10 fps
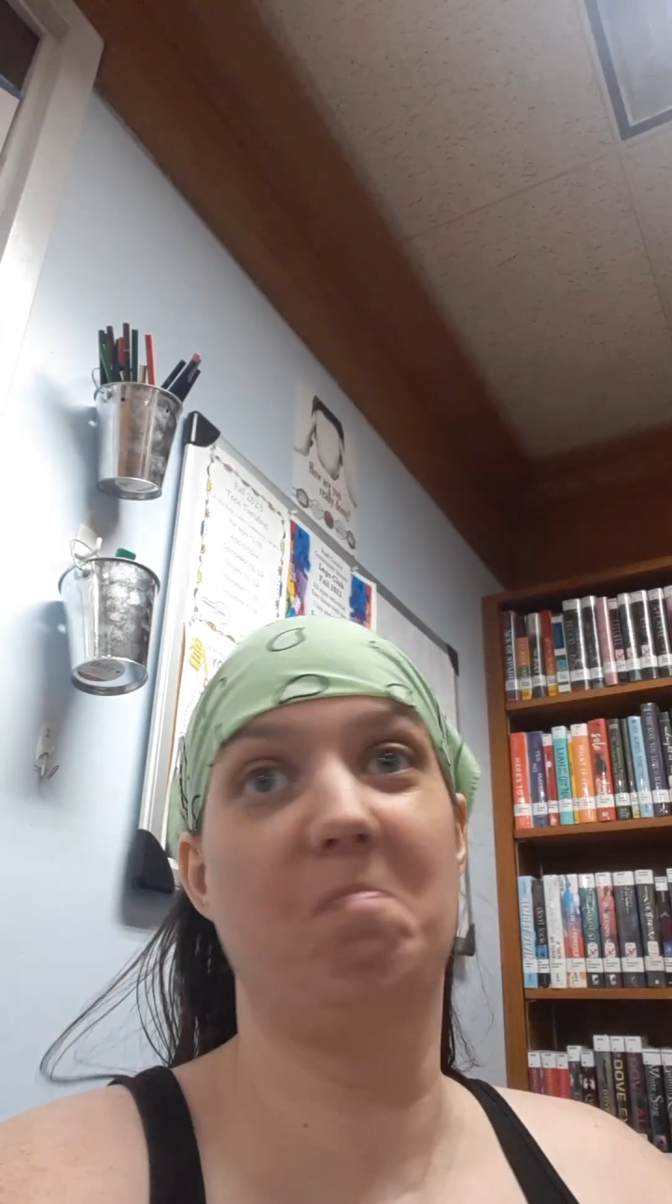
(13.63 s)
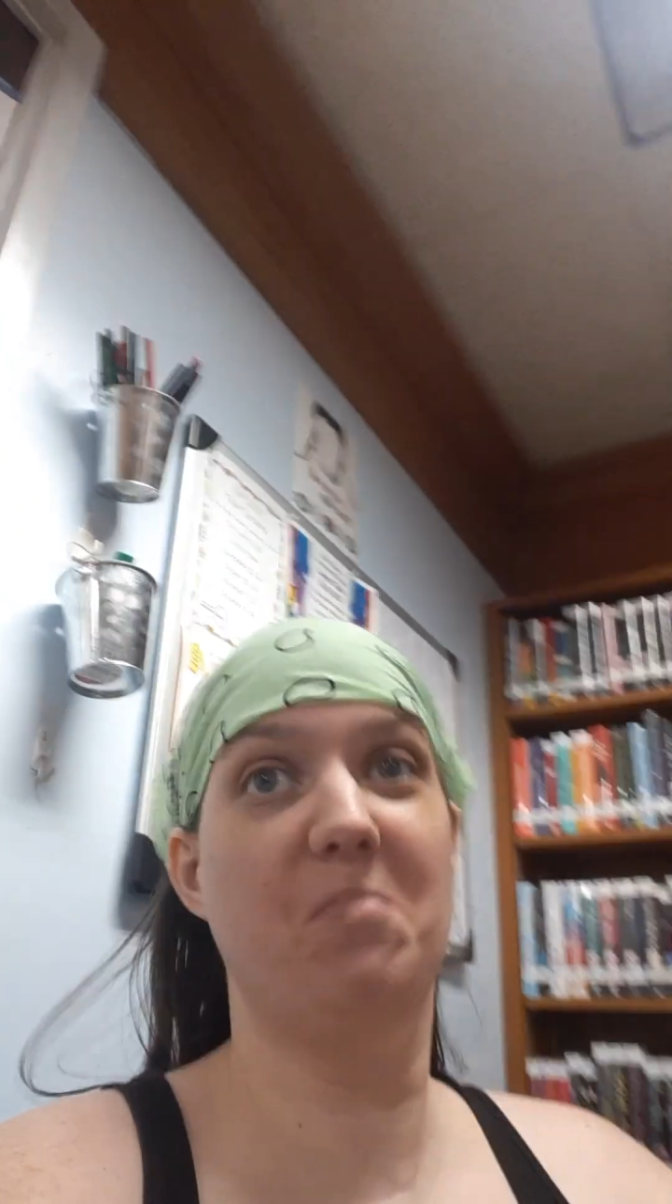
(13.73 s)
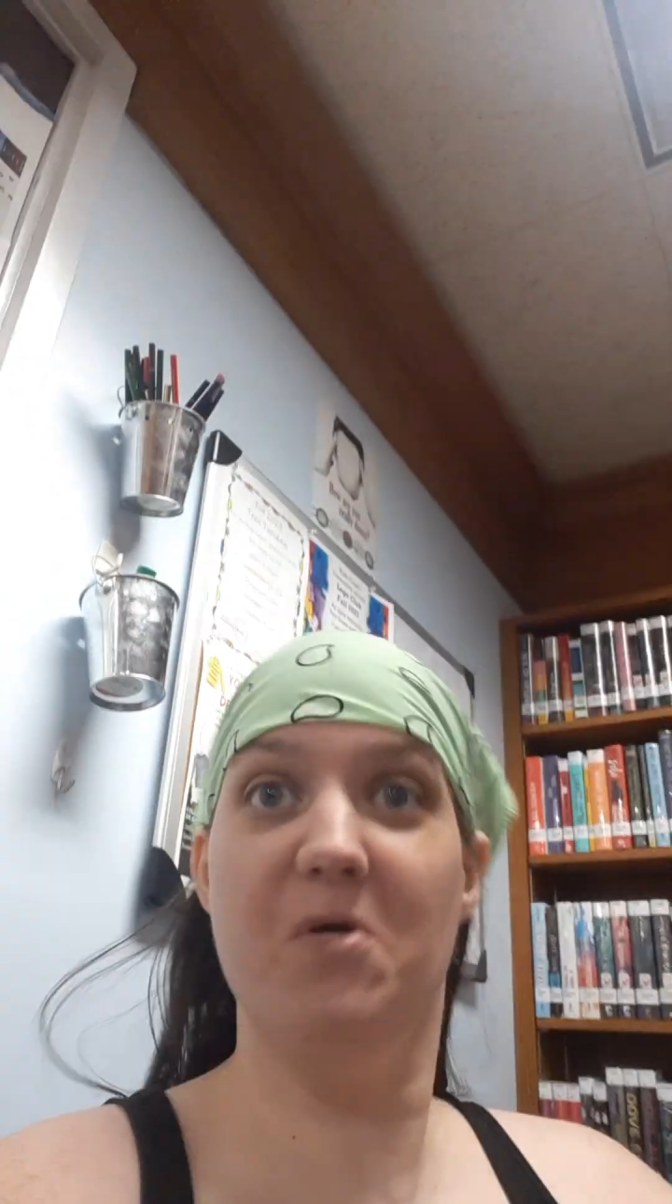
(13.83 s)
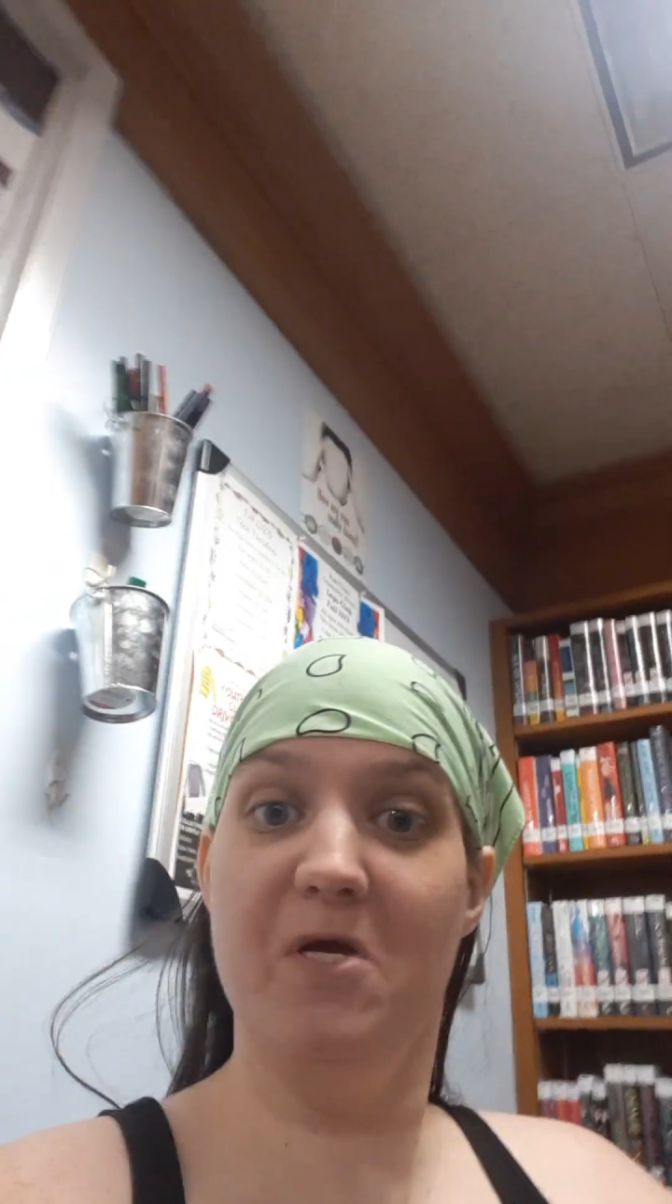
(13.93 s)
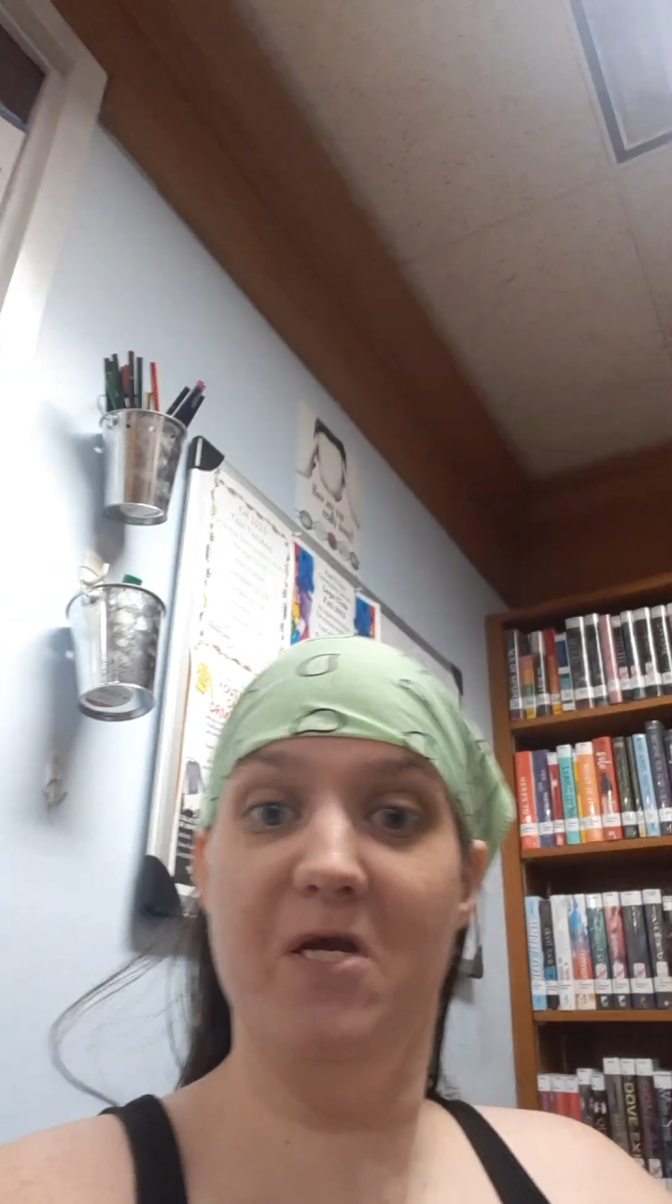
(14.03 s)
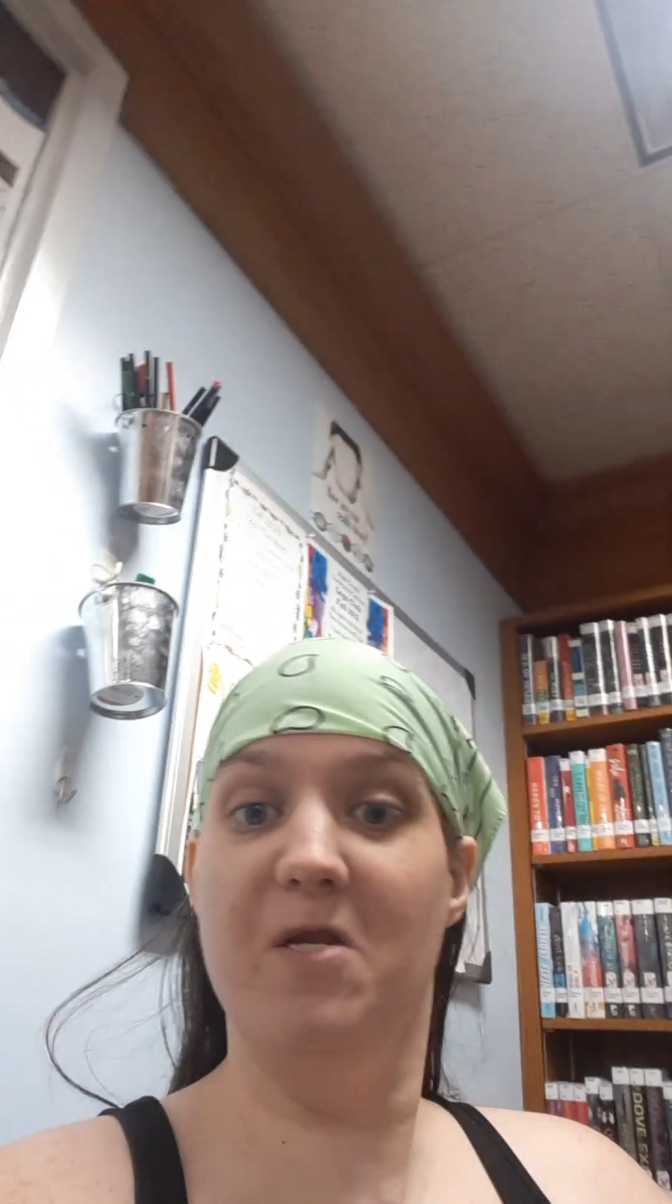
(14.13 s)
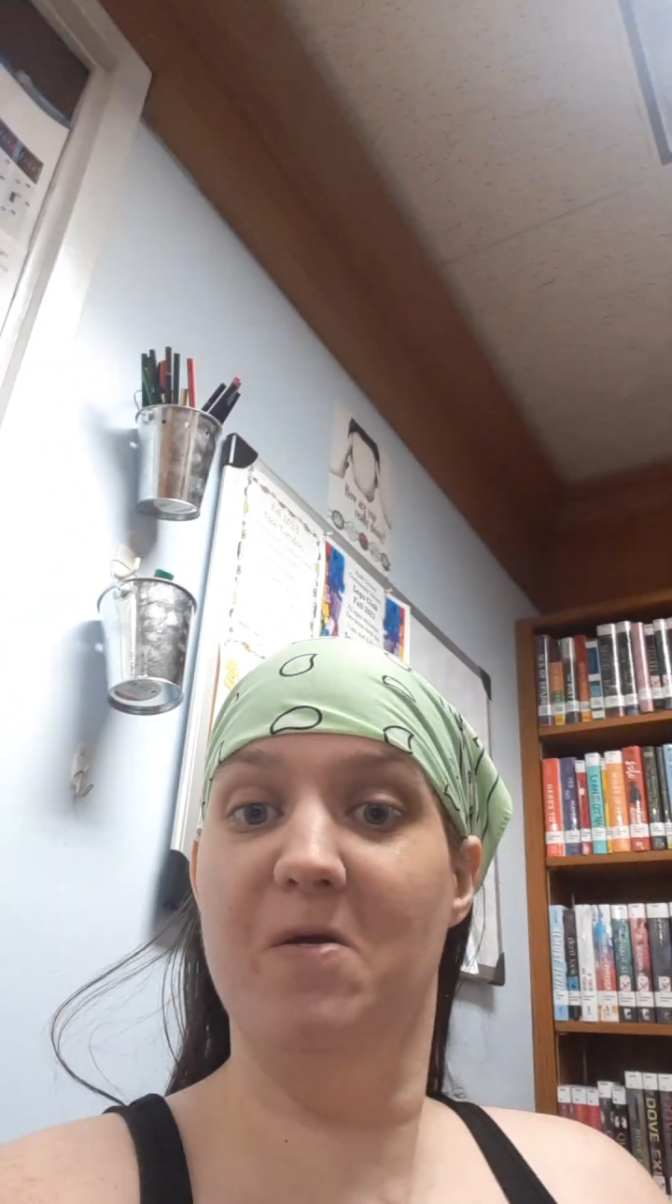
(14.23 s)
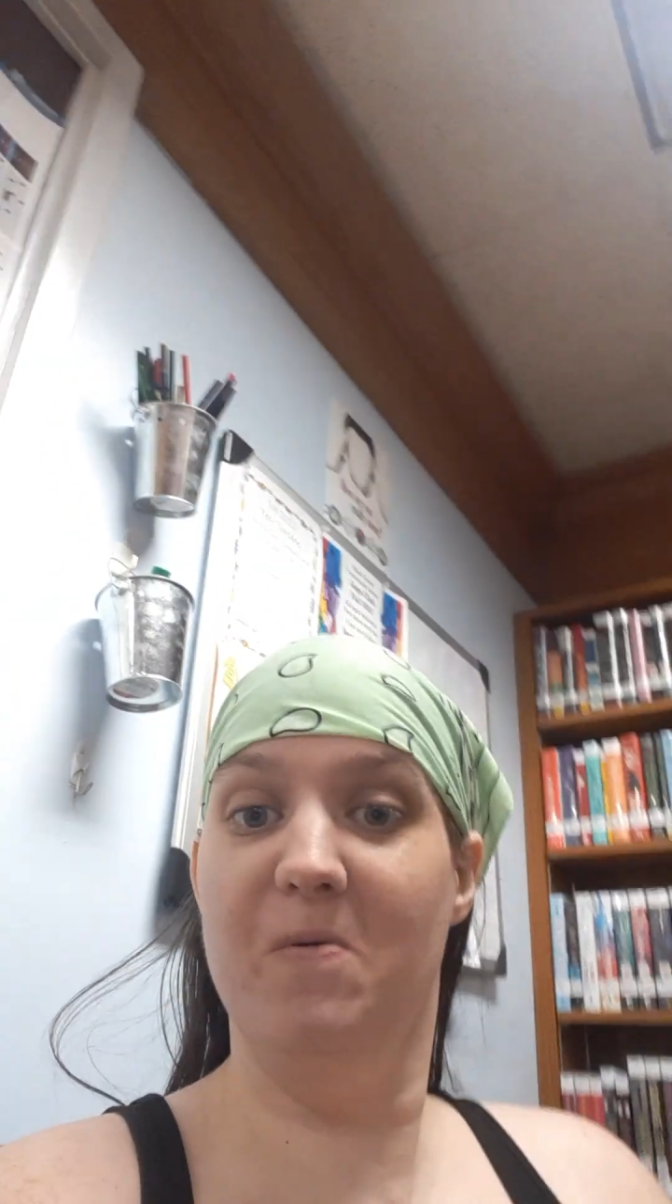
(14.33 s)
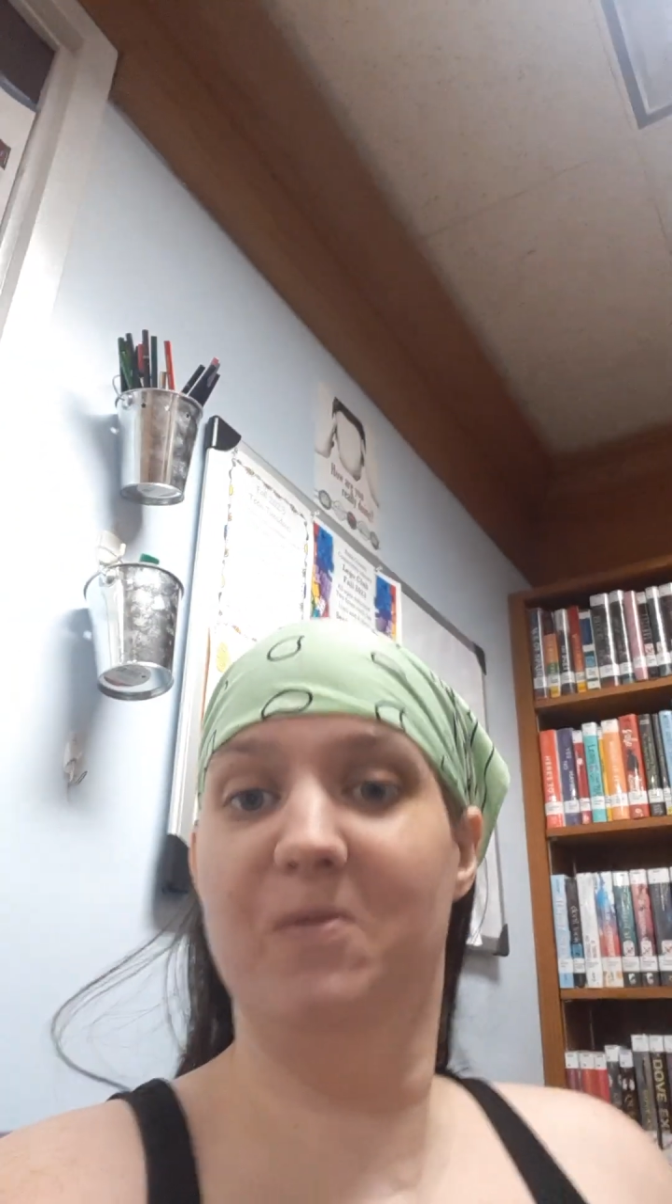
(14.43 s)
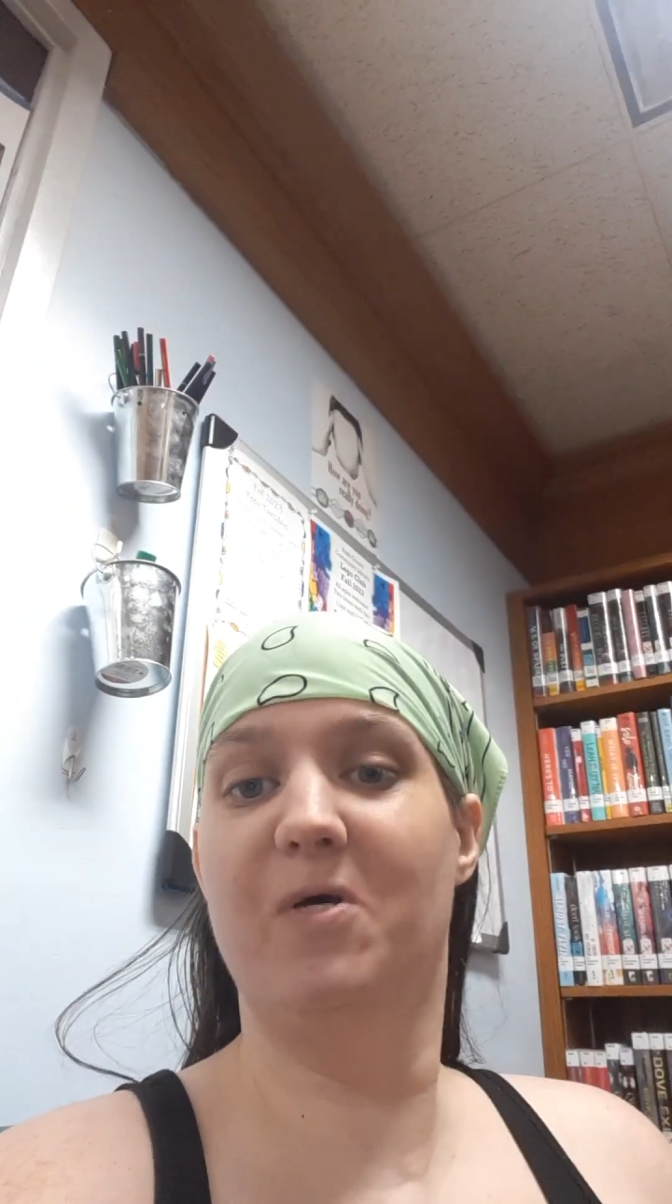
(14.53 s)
big news